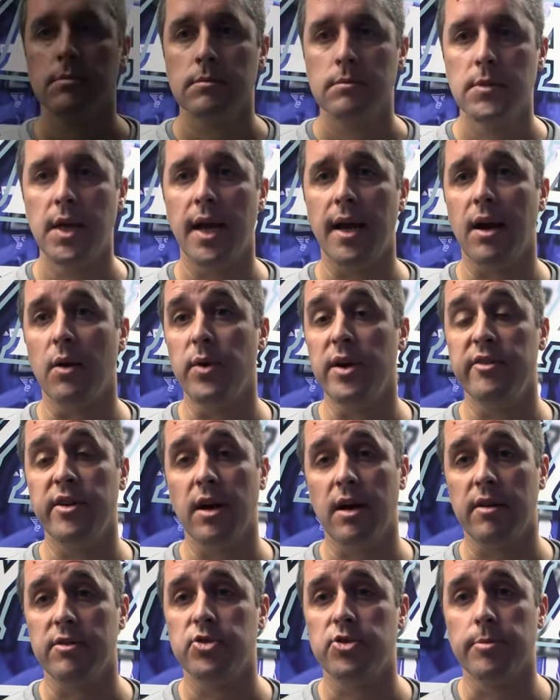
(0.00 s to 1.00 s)
Yeah, we've
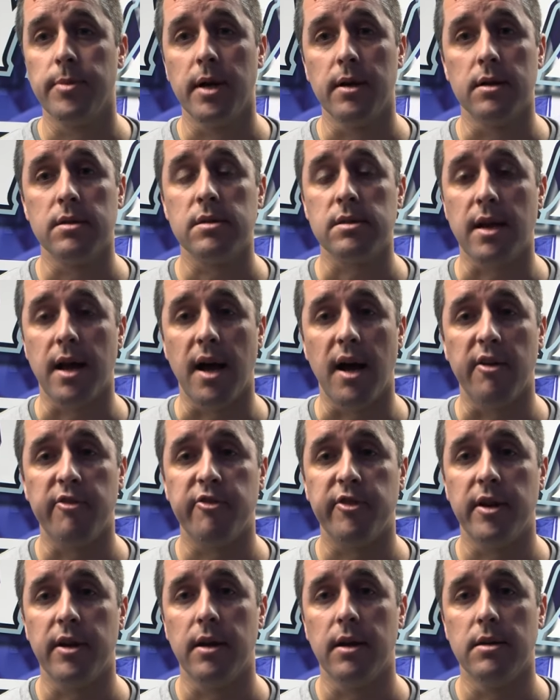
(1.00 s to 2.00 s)
got a tremendous
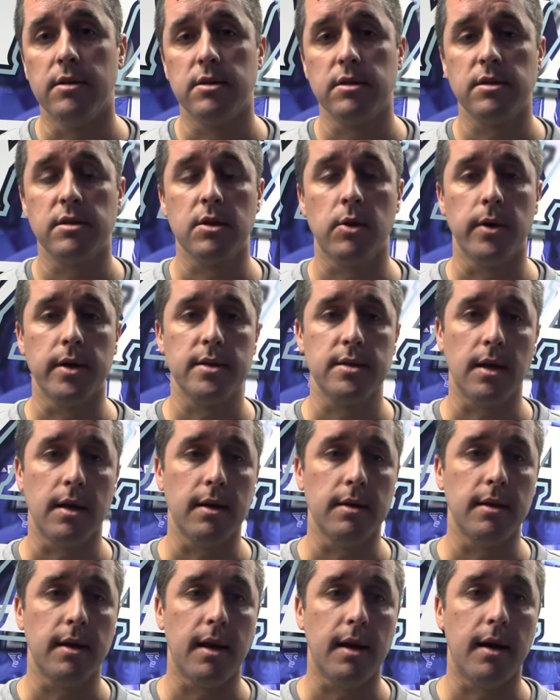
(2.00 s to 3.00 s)
staff, and just so
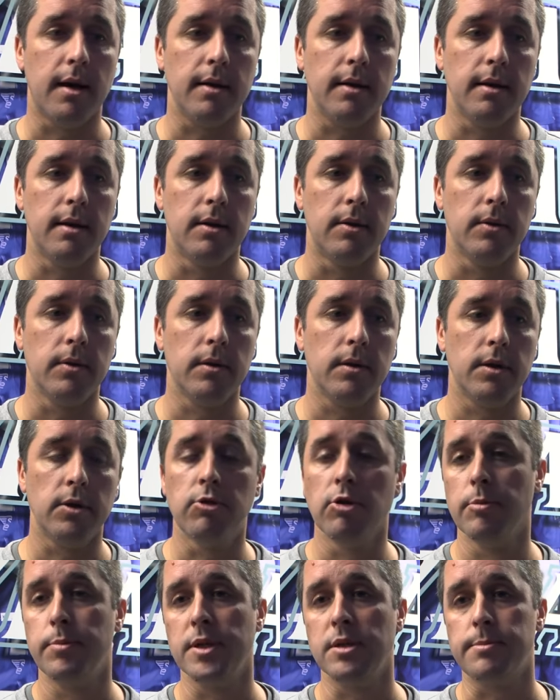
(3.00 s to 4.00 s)
excited that, you know, the
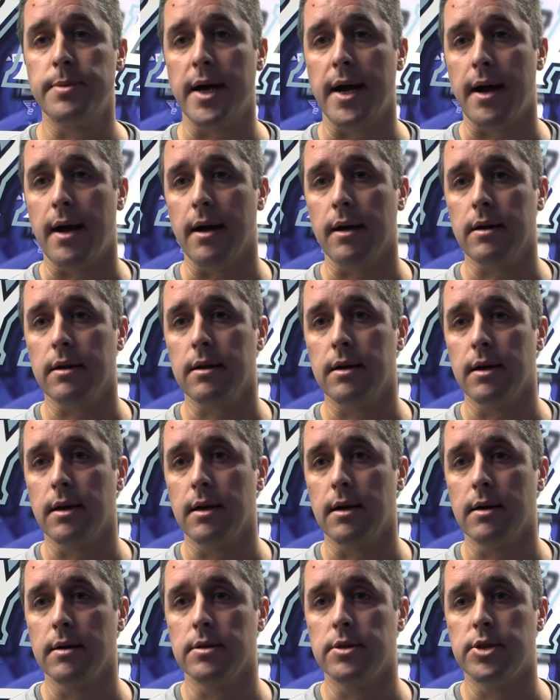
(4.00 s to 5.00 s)
group is back.
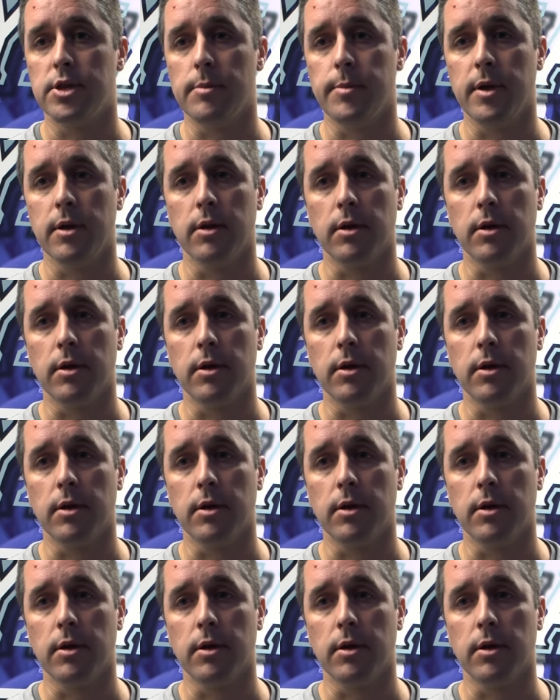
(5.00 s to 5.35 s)
Jimmy,